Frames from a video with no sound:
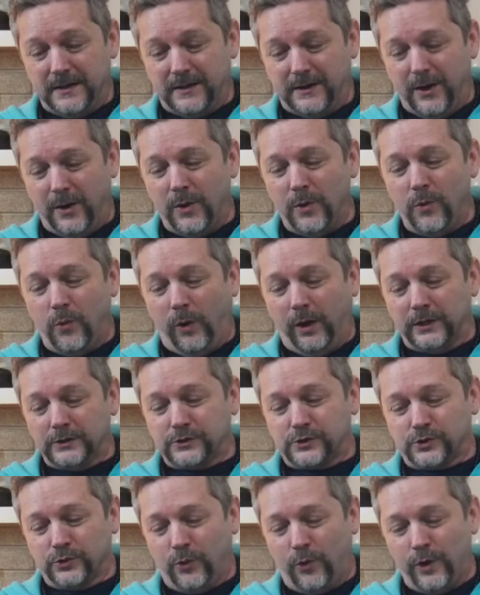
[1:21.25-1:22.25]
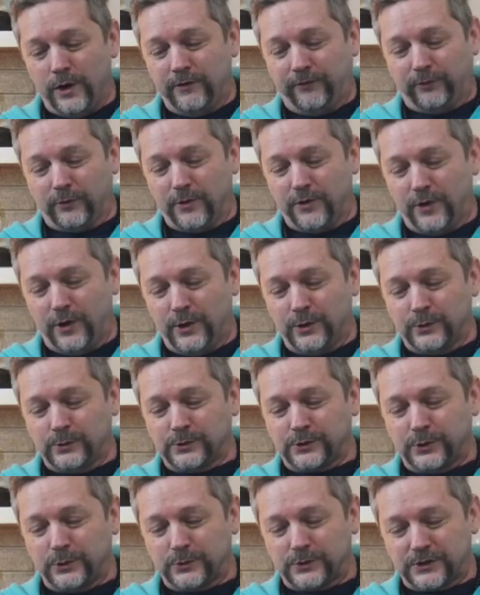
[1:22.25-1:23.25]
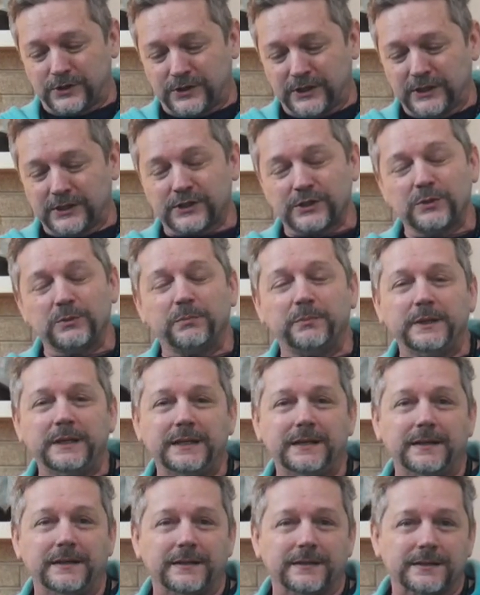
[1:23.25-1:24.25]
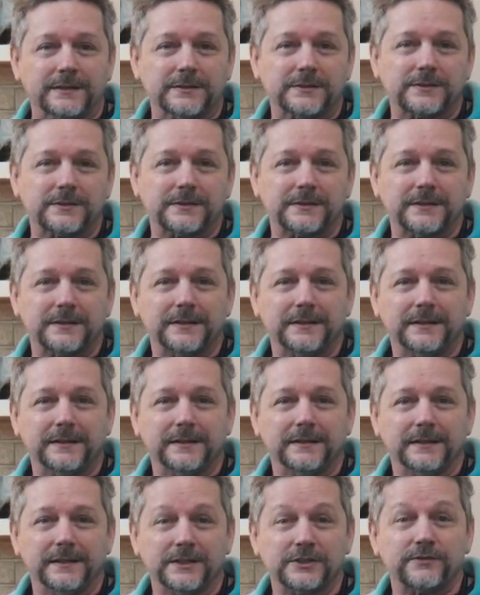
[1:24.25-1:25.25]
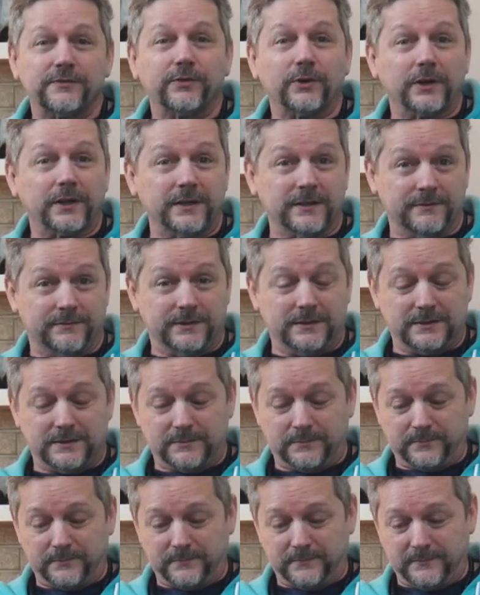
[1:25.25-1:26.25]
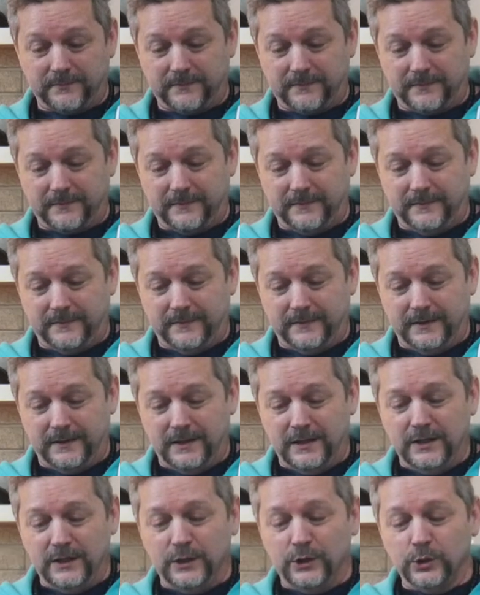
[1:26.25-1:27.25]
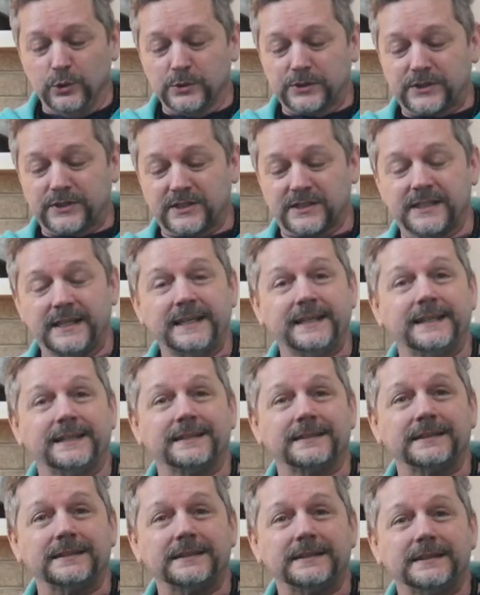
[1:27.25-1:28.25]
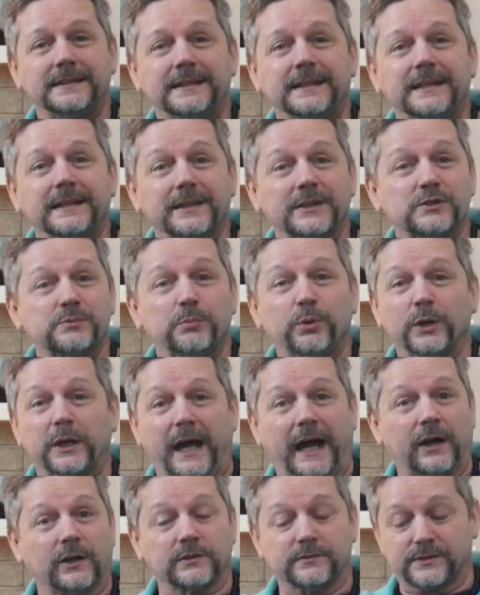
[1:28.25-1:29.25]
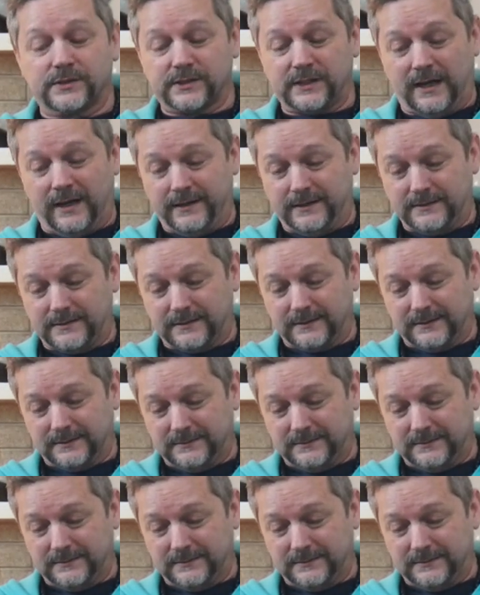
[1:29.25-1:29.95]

Oh, what joy for those whose disobedience is forgiven, whose sin is put out of sight.